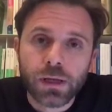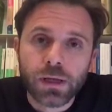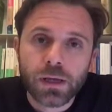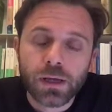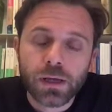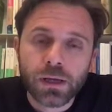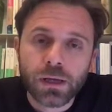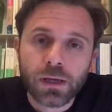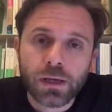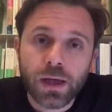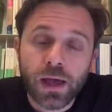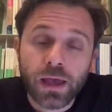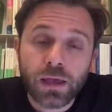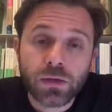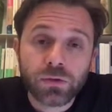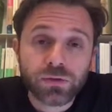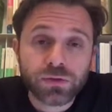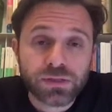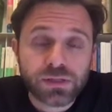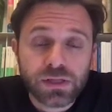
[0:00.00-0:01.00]
Uh, I
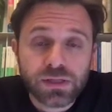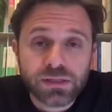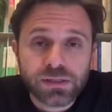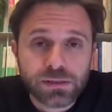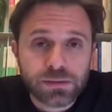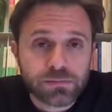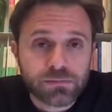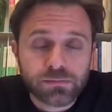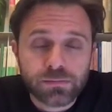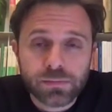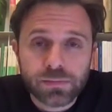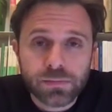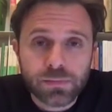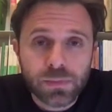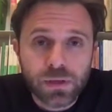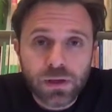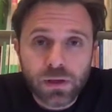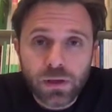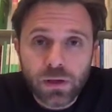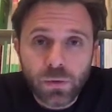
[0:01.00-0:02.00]
used this
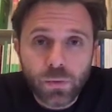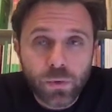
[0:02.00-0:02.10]
uh,